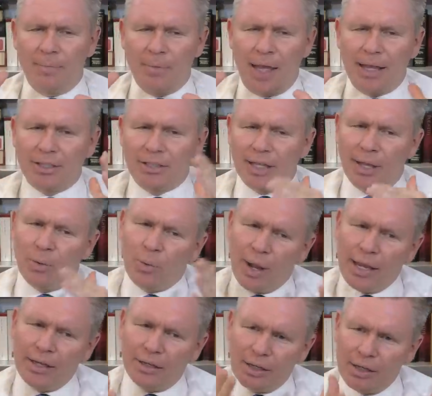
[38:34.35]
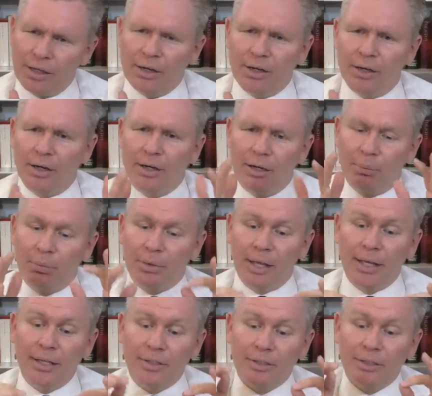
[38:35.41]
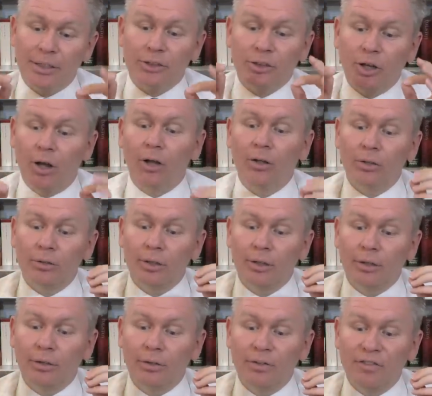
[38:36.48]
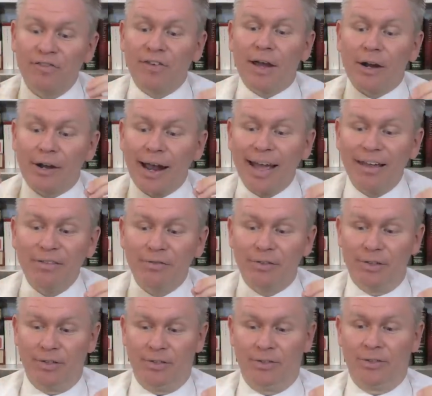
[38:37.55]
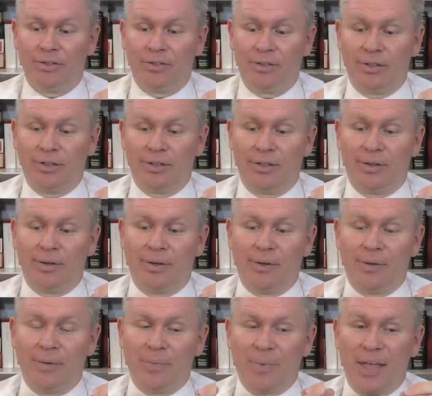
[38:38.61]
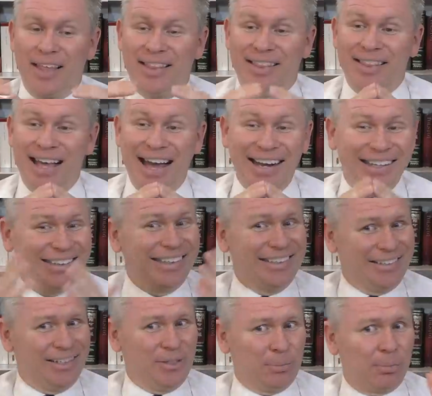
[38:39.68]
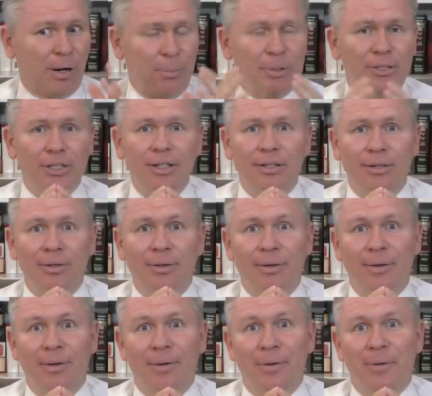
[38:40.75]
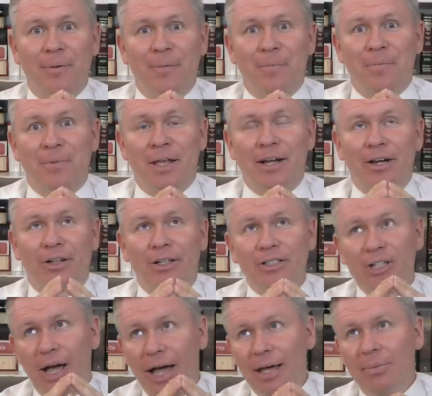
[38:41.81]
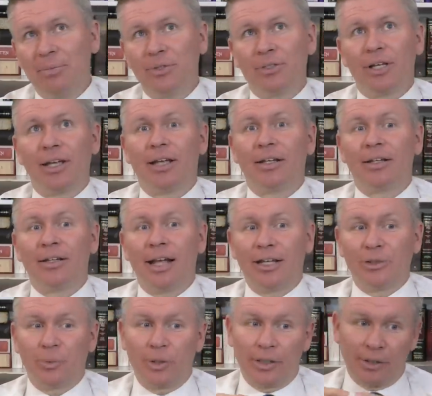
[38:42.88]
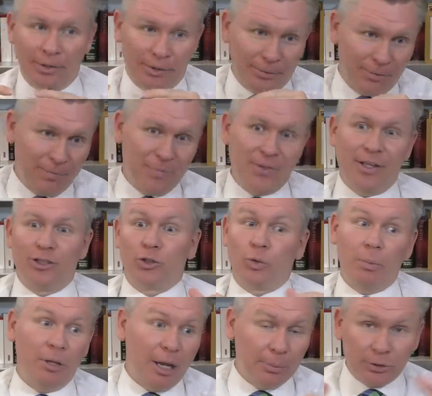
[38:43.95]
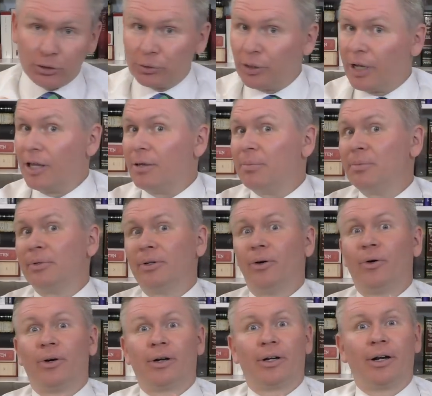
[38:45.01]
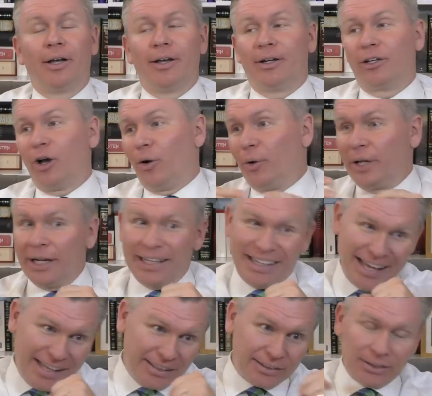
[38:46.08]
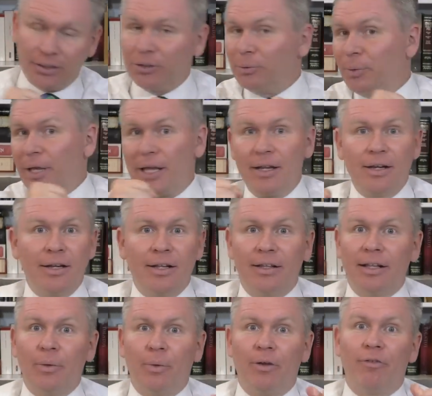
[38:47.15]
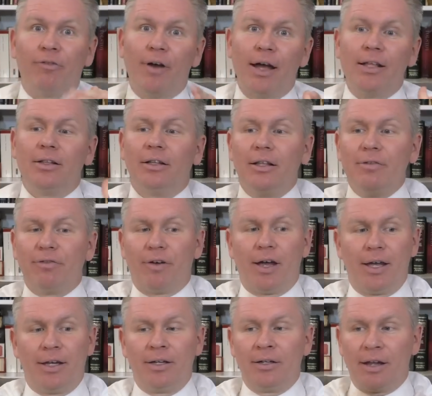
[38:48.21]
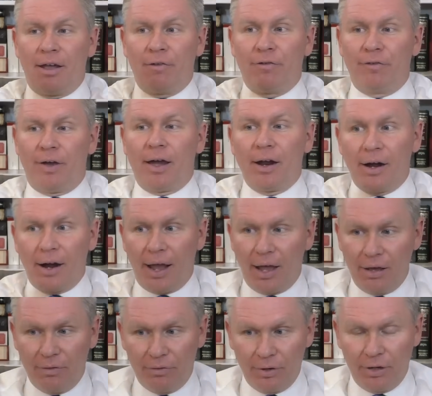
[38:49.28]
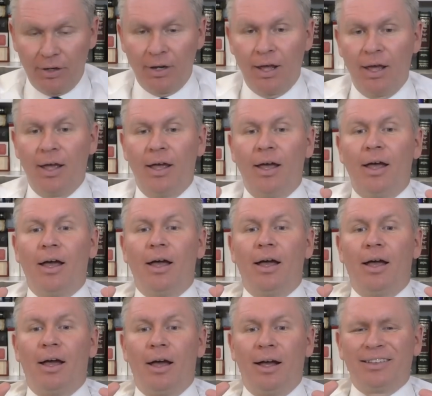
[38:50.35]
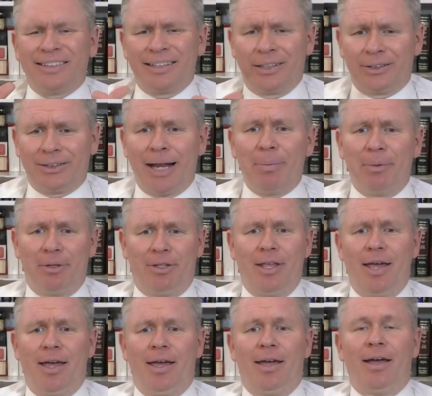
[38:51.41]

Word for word: as they wait here in a place that's called Fair Havens. And that at least is promising. And are there times in as we're swimming upstream or going against the wind that we finally find a fair haven it's like the Sabbath day,